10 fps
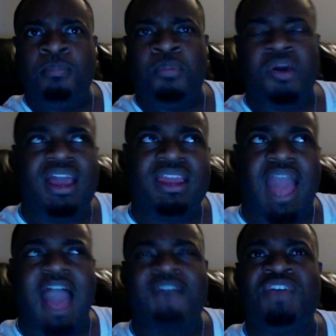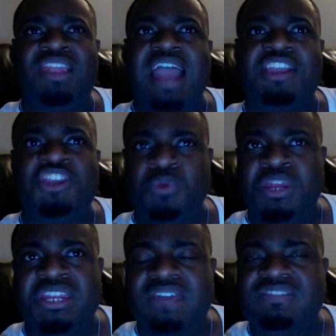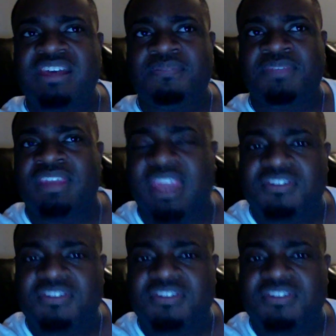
But I feel like you need to give something,